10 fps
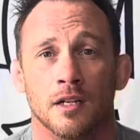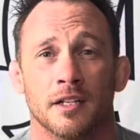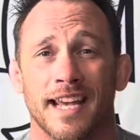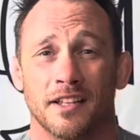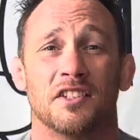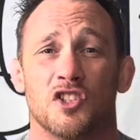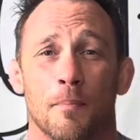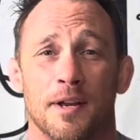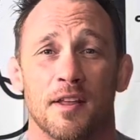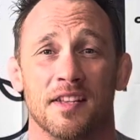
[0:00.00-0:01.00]
Okay, let's
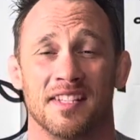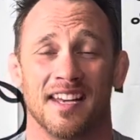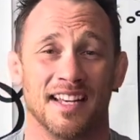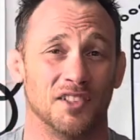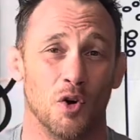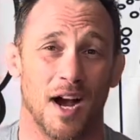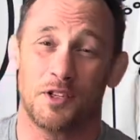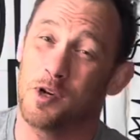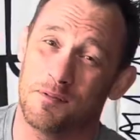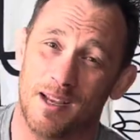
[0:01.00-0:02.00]
jump into this today. So I
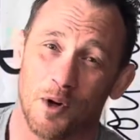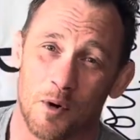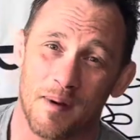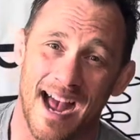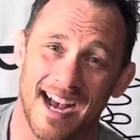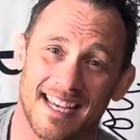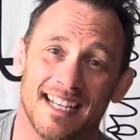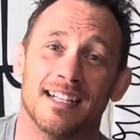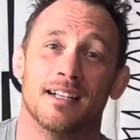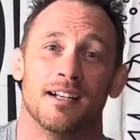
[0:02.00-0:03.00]
tweaked my lower back.